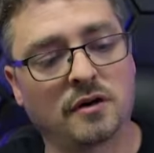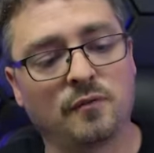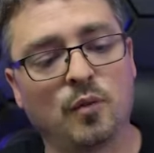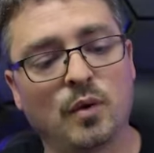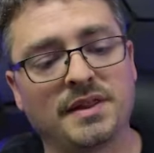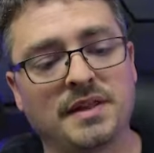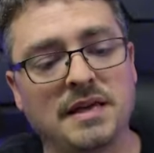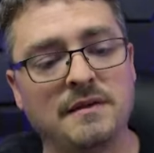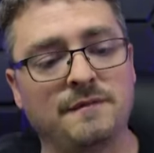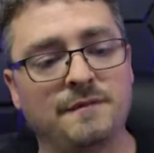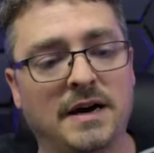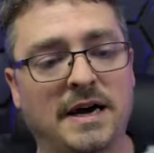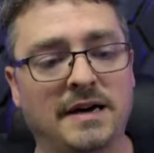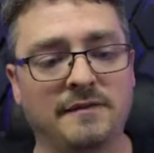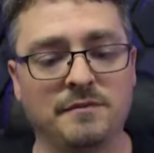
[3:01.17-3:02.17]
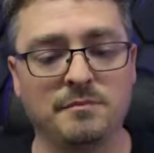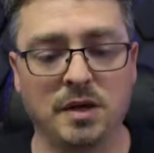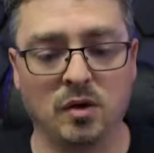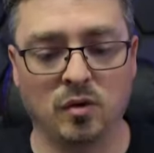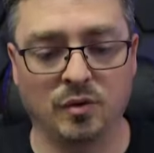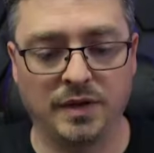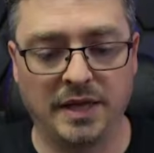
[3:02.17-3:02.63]
with the
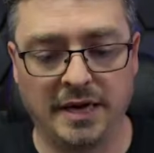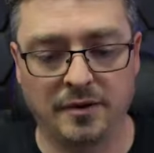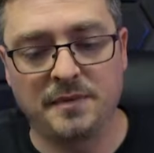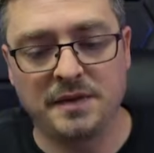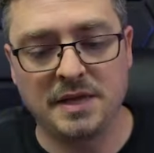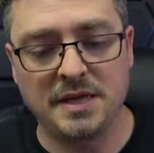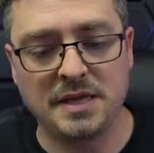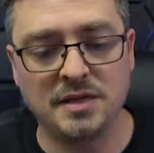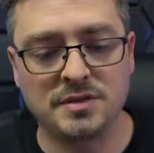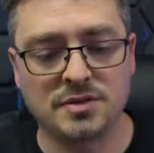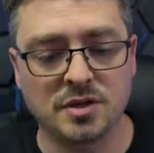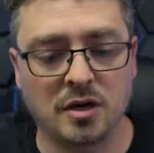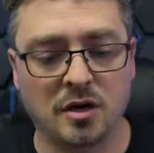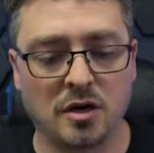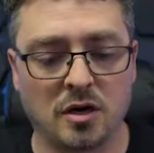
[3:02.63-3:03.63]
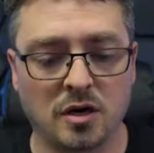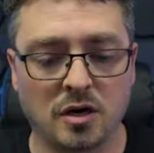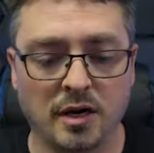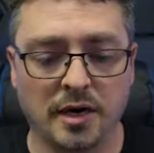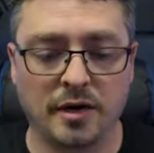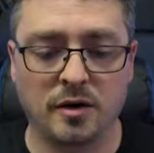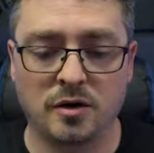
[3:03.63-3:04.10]
5mm. Now, these are
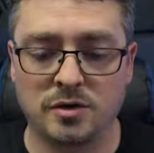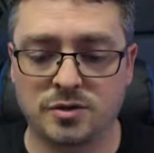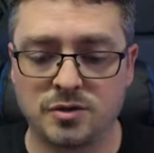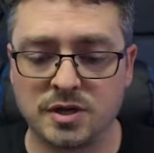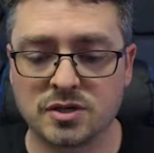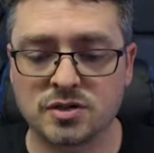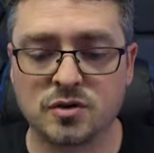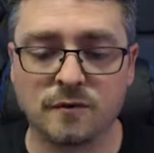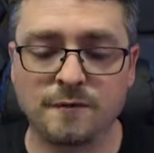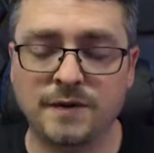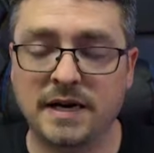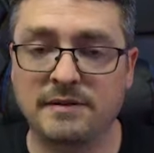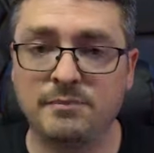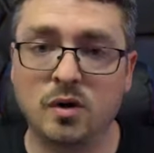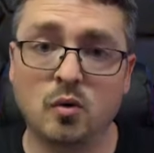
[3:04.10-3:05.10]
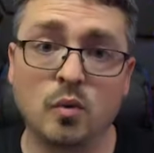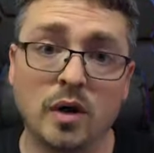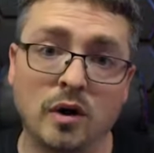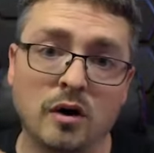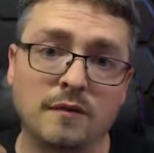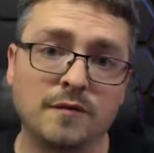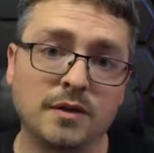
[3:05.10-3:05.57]
our traditional 5mm. We
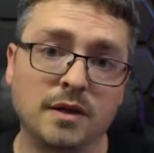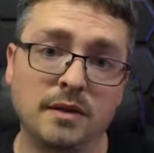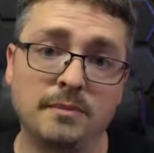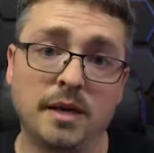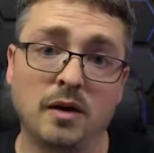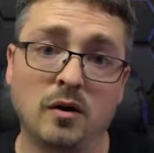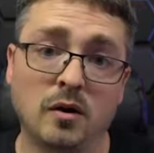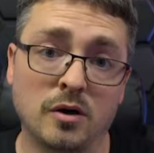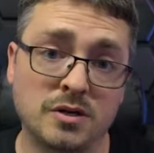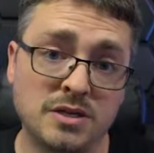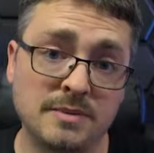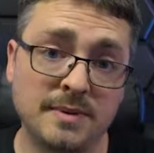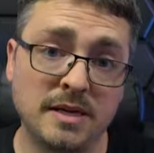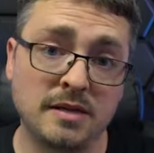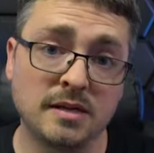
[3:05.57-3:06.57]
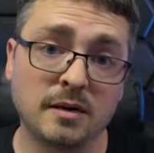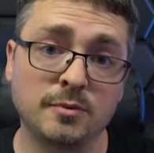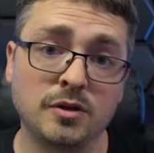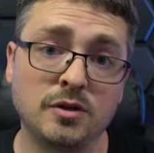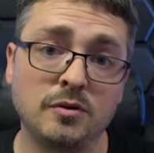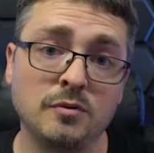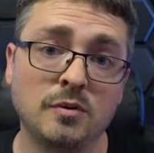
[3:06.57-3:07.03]
offer them in
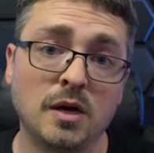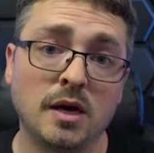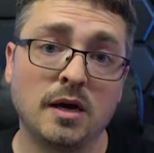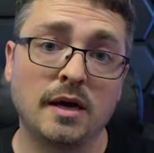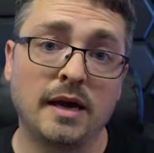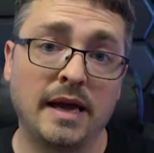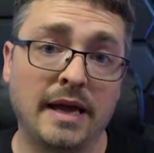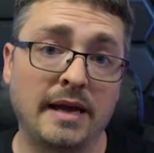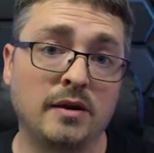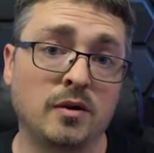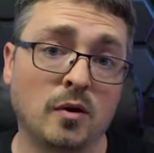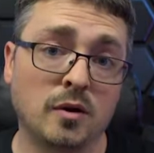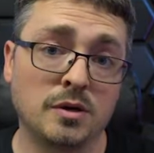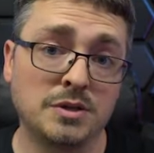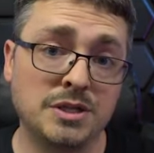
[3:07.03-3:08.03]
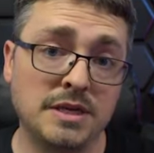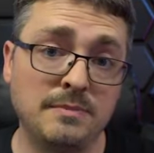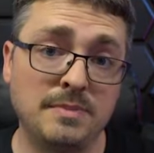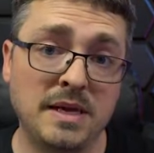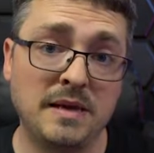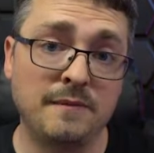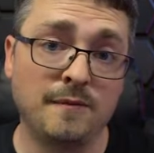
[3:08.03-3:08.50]
RGBW and
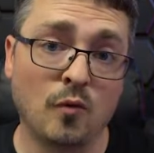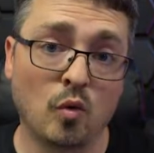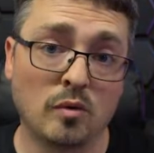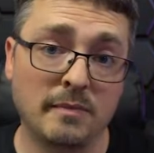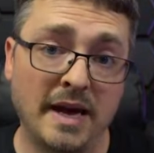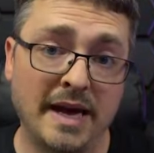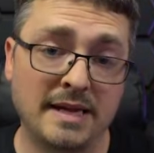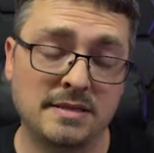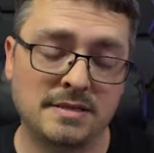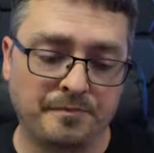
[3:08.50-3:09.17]
RGB formats,